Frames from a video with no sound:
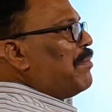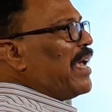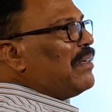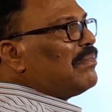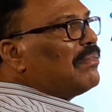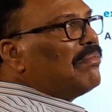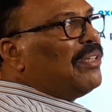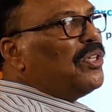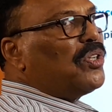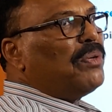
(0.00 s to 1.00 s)
A man,
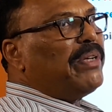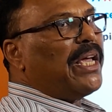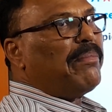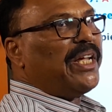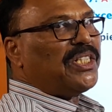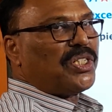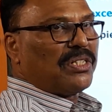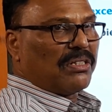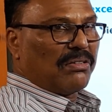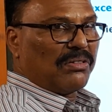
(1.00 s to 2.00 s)
will you give me a meat?
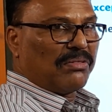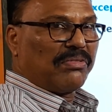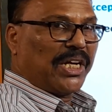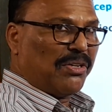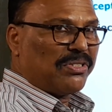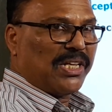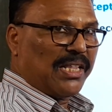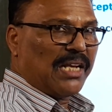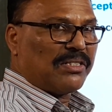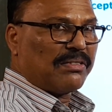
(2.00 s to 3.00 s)
Can you say
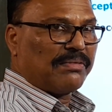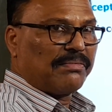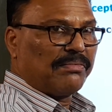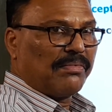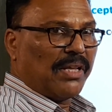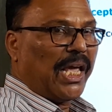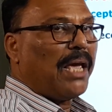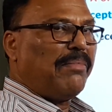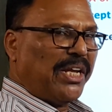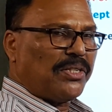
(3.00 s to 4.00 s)
that?
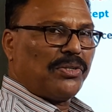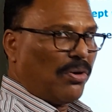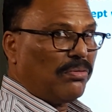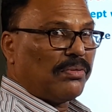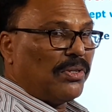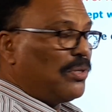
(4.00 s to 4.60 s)
A meat? No.